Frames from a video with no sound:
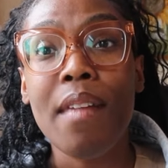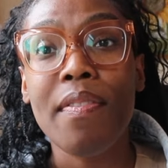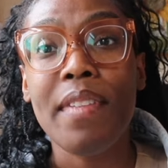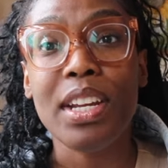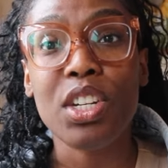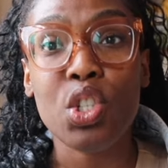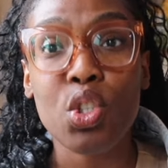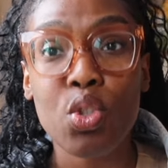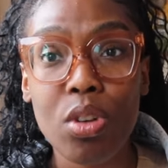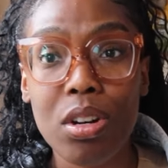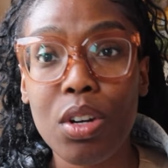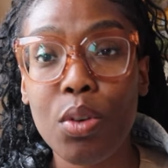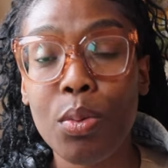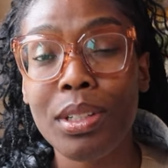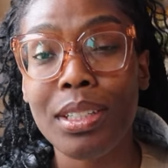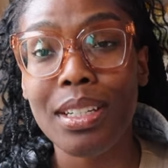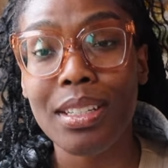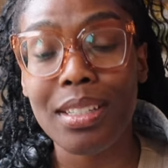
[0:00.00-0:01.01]
They struggle
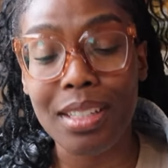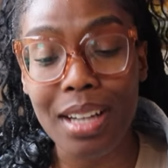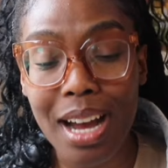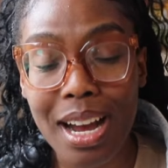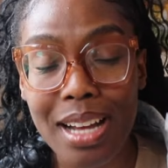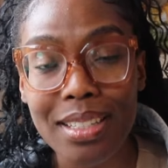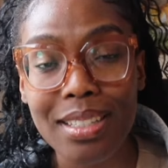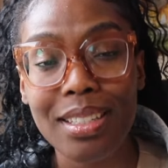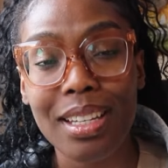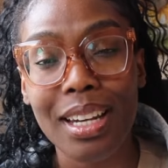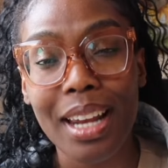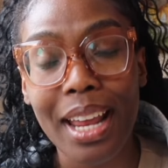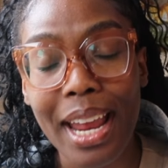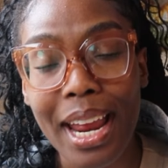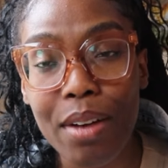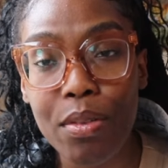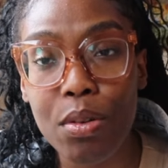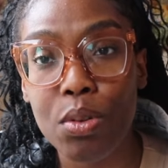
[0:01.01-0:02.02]
with these constant
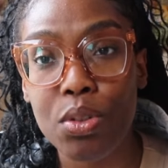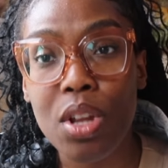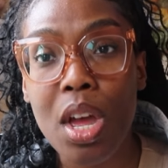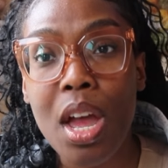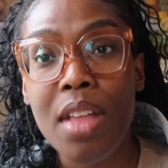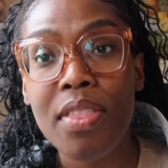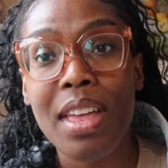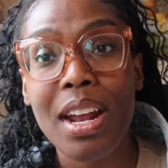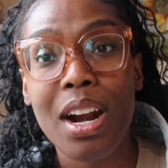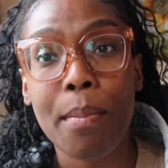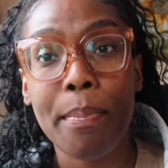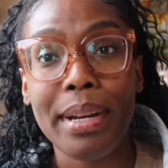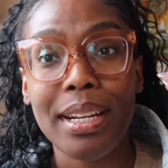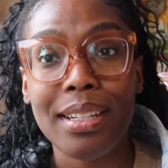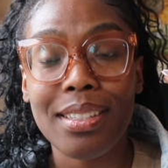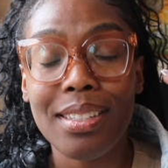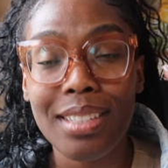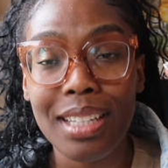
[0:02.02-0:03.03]
arrows that are
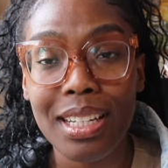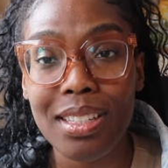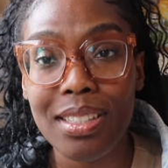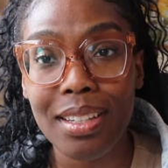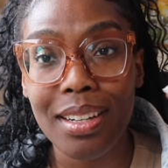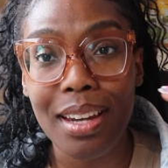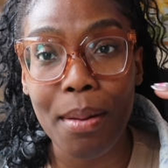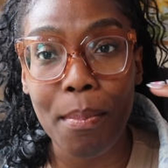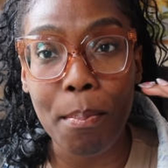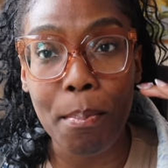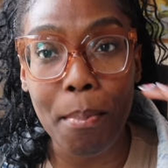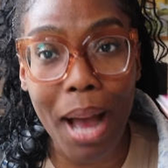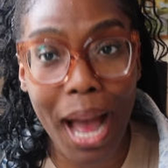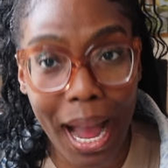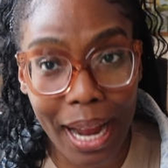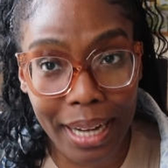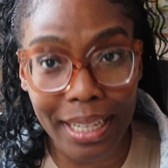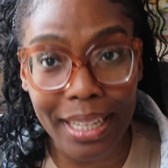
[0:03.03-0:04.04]
being sent to their mind
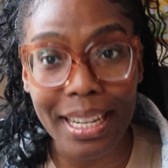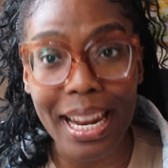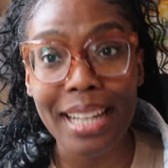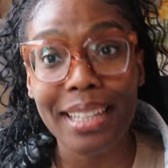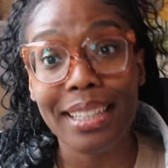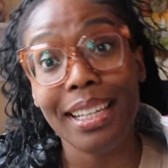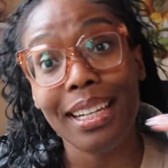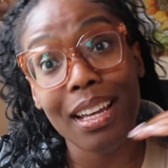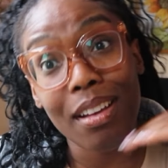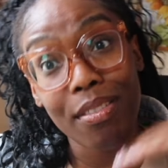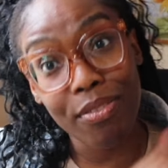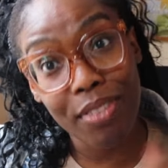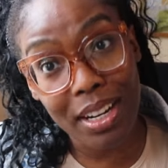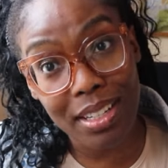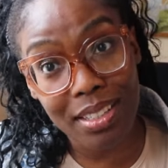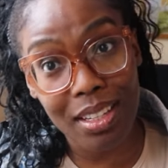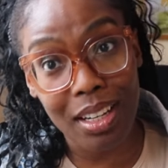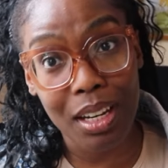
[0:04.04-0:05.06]
mind that then
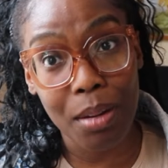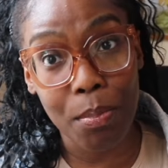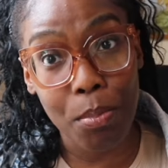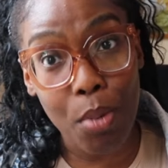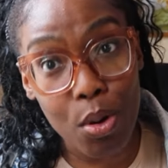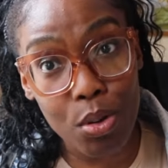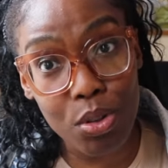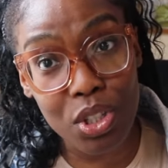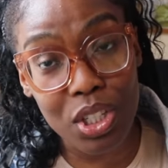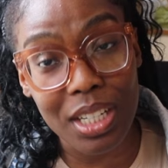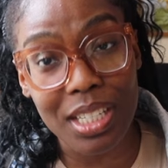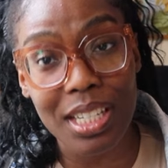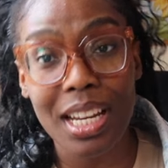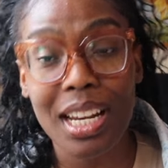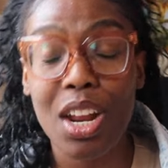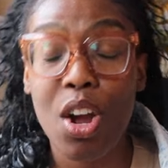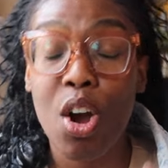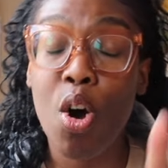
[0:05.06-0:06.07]
affects their emotions
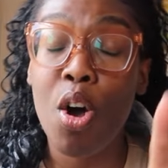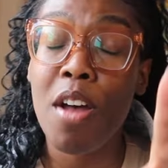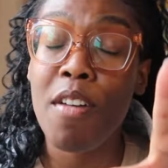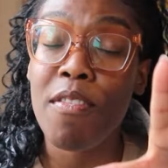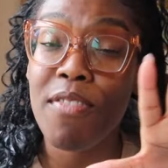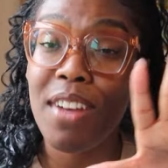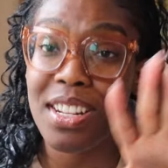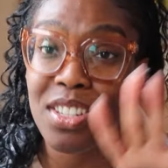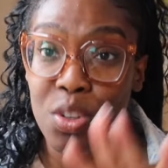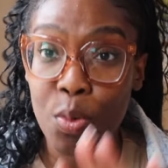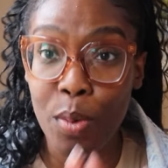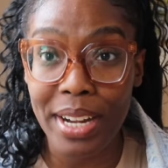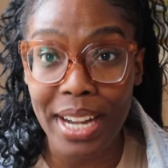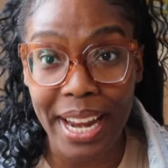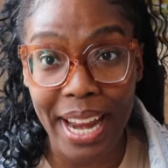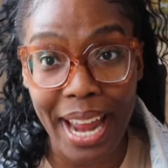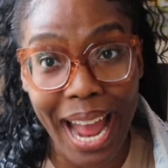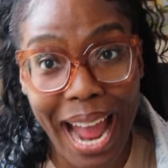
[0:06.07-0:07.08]
and it affects the way
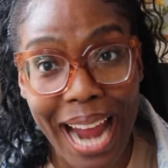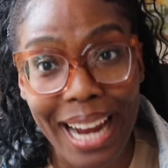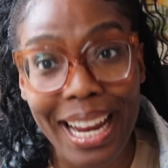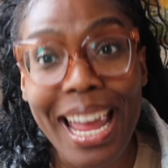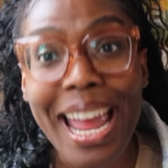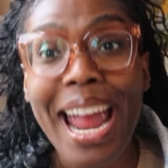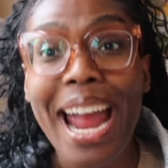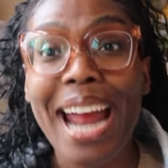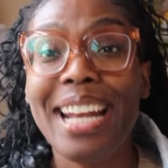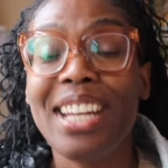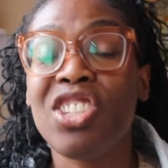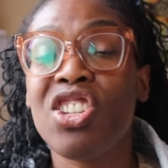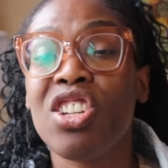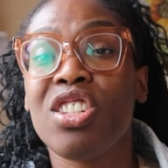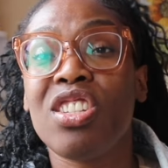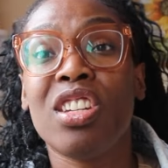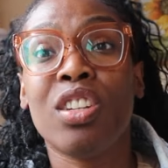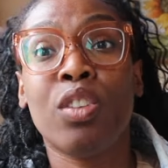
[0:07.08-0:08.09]
they act. And it's
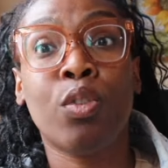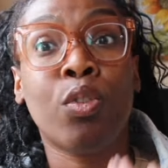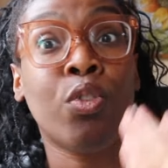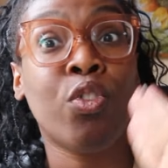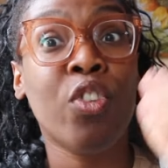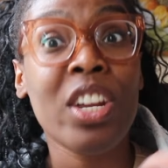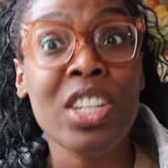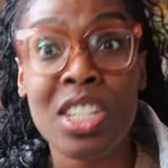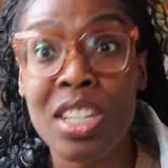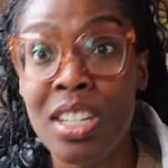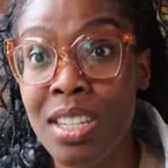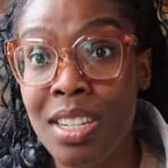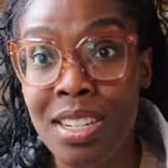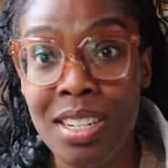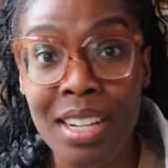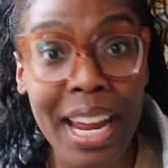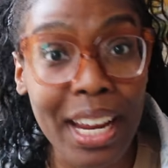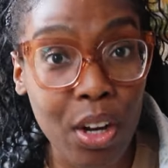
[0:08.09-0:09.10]
just this vicious
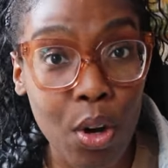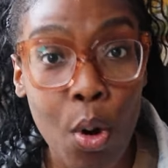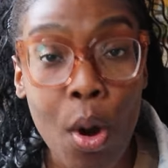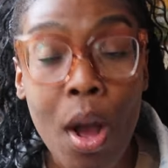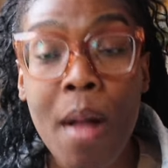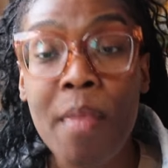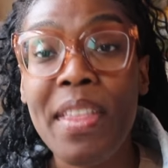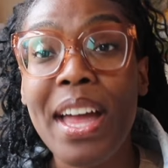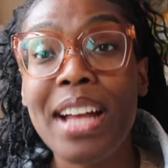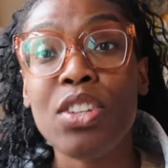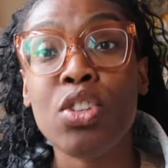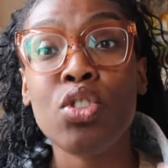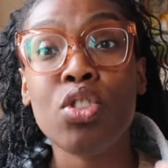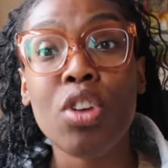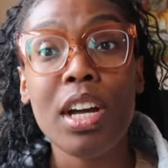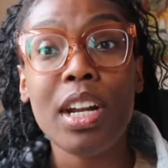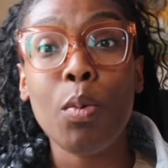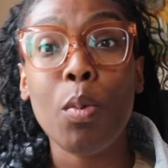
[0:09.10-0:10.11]
cycle that
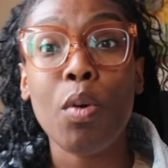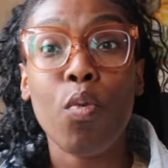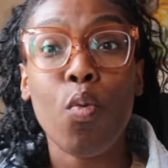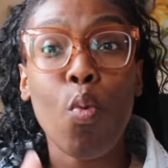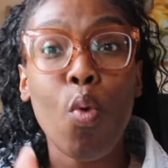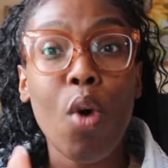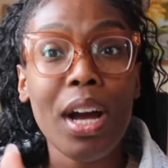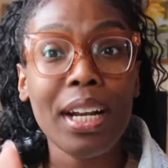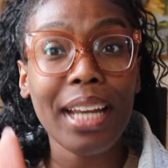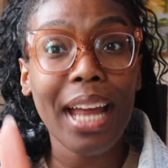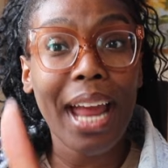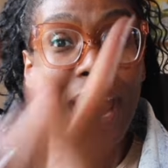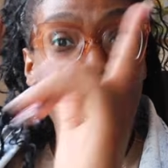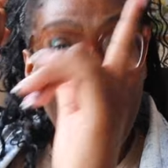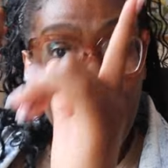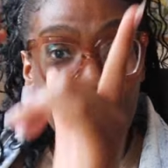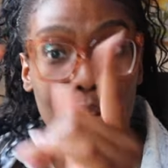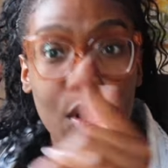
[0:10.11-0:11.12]
started with one
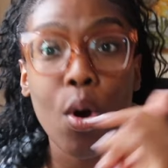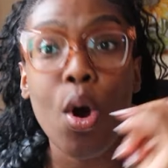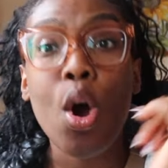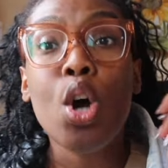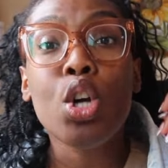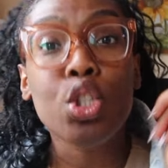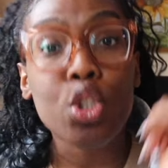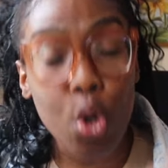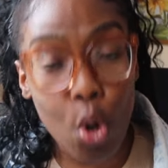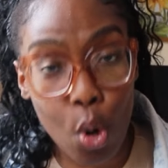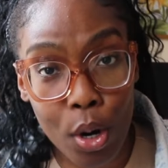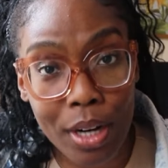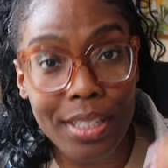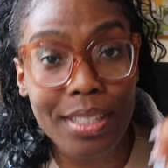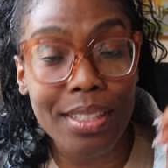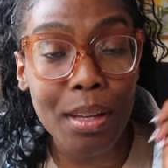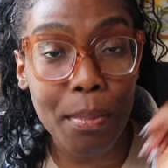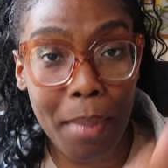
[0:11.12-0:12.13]
arrow
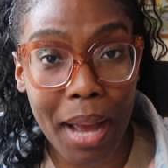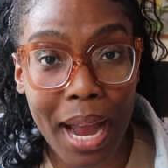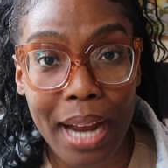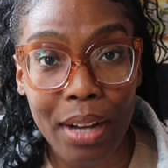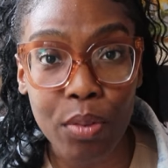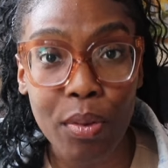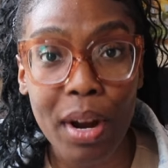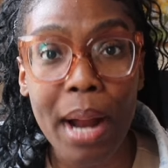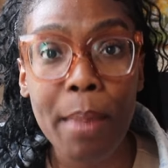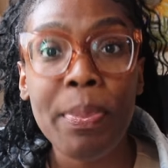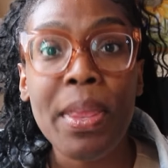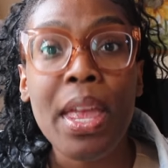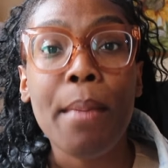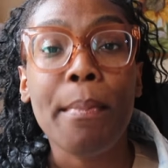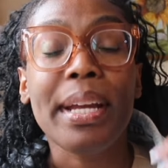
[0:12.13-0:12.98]
towards the mind, right?